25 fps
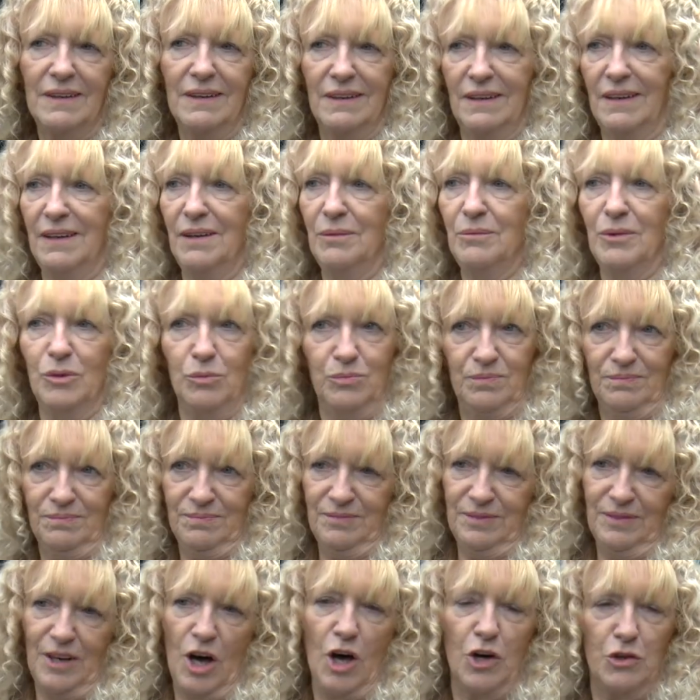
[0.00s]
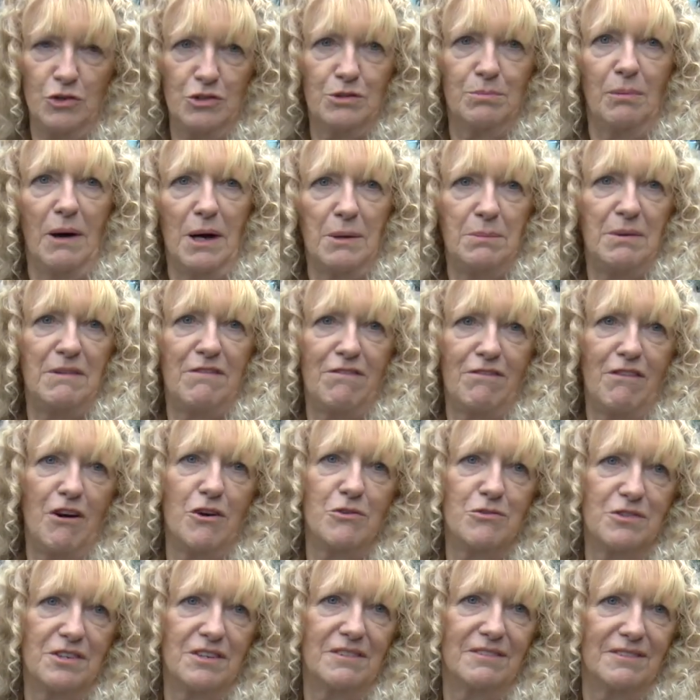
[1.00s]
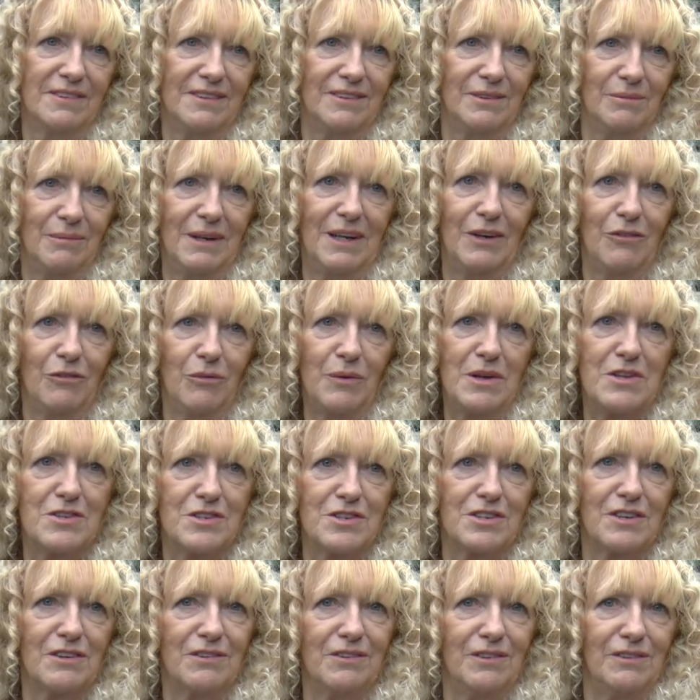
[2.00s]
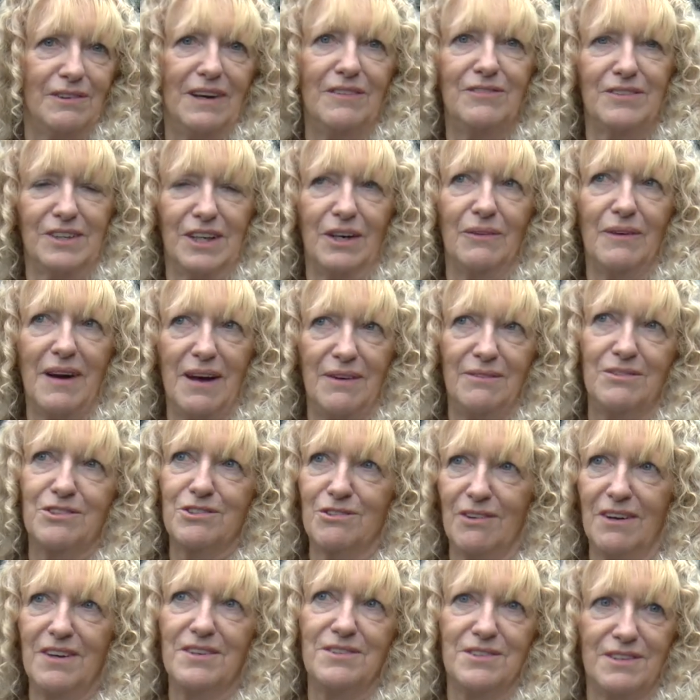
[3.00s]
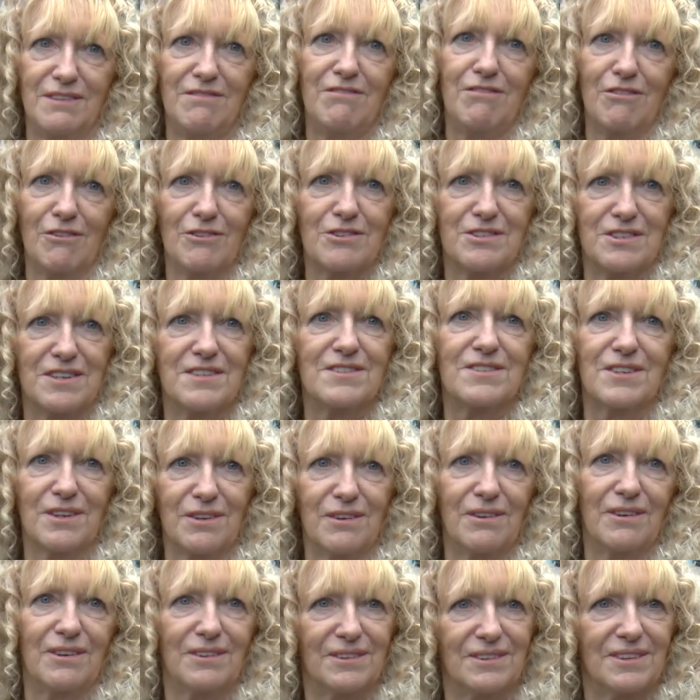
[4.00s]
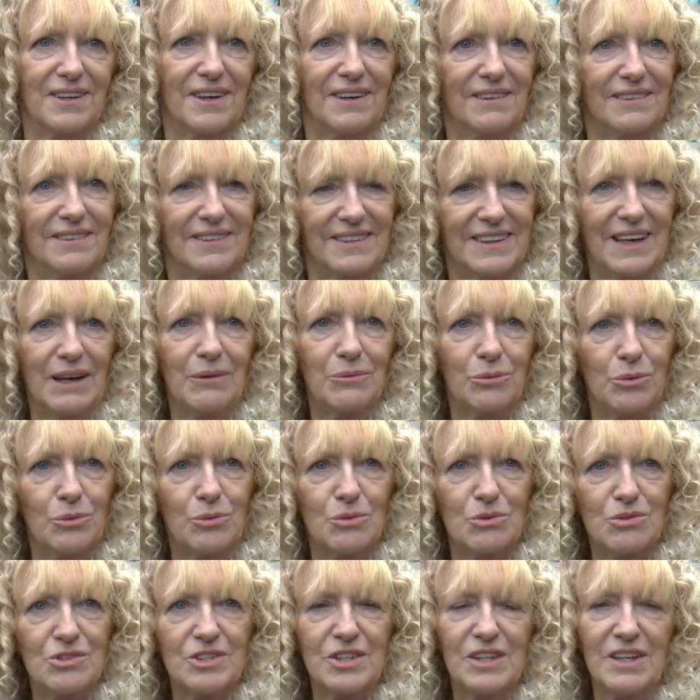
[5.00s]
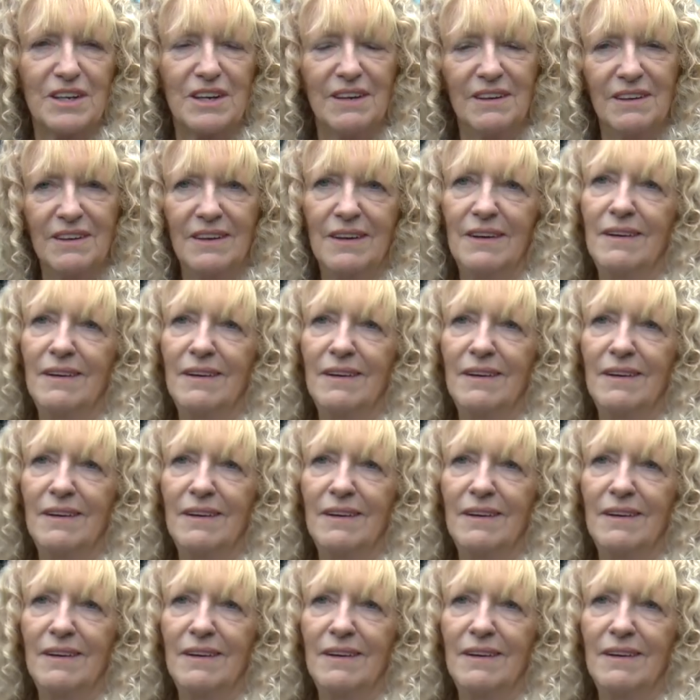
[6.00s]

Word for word: Um, the, the, hose might be frozen in the middle of winter and you have to go out and try and defrost it so you could uh, get water.